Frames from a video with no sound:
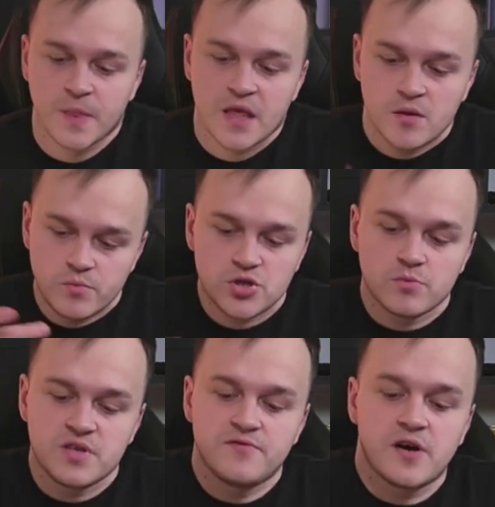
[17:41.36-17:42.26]
Bishop
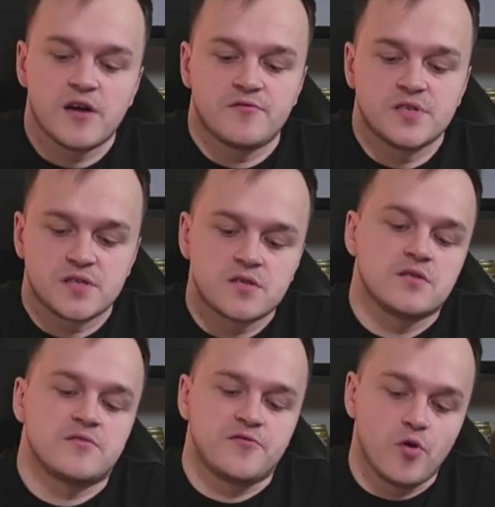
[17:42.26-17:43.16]
d5 is
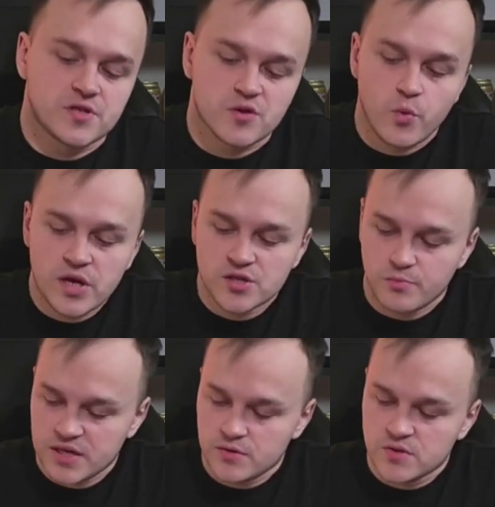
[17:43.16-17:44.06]
first wish,
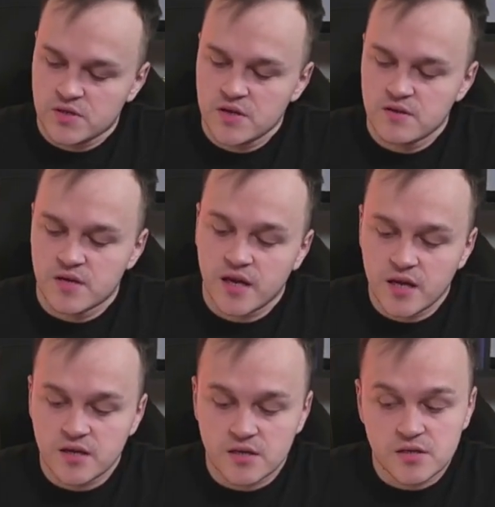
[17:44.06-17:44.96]
but you see the
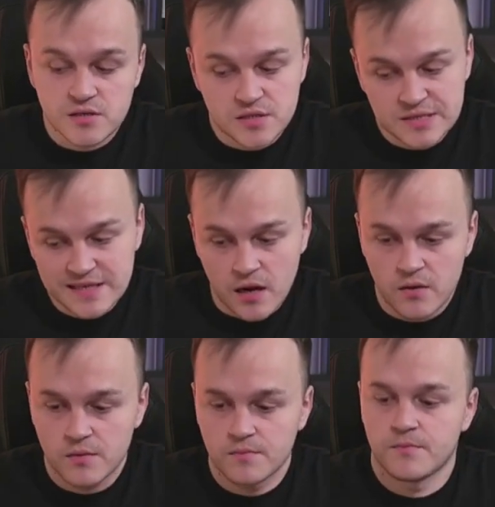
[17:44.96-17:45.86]
king is
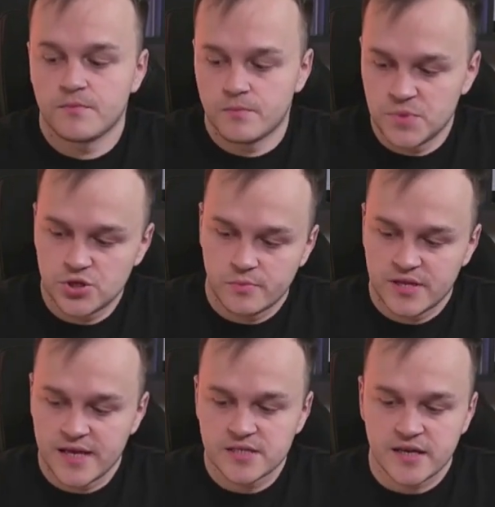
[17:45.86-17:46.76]
bishop
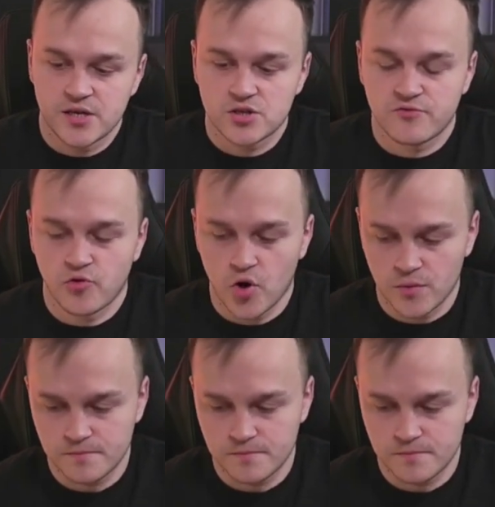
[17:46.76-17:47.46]
takes h4.